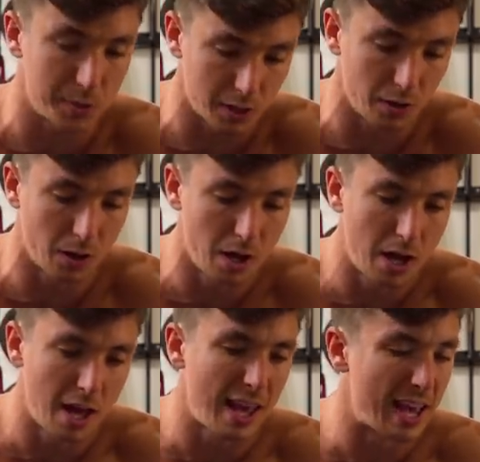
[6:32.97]
So not
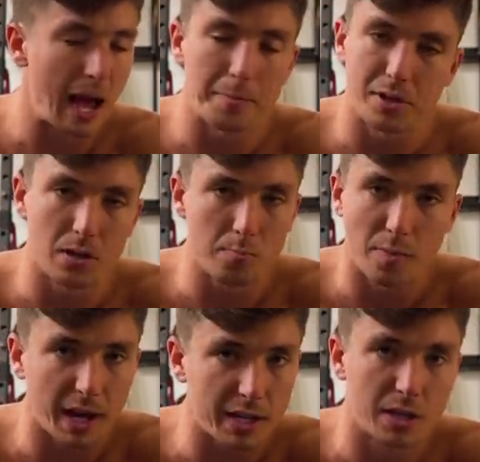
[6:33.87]
absolute
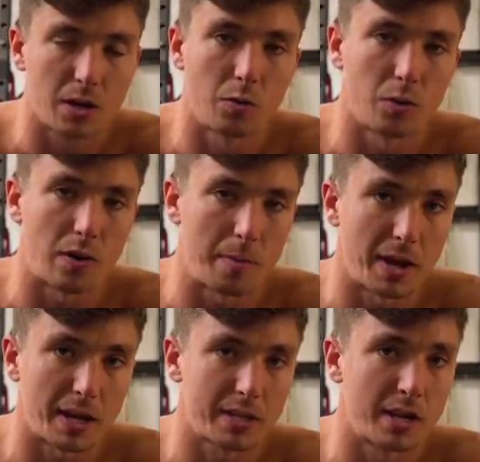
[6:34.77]
max, one rep
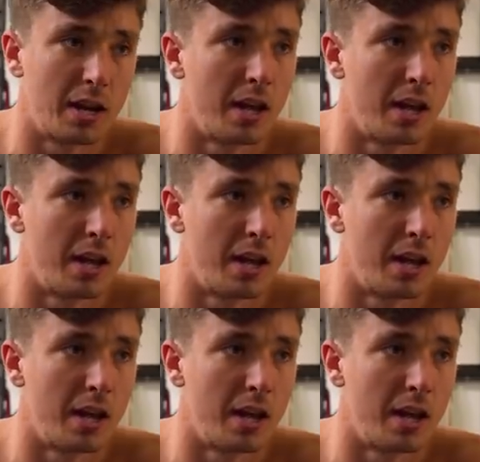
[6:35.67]
max.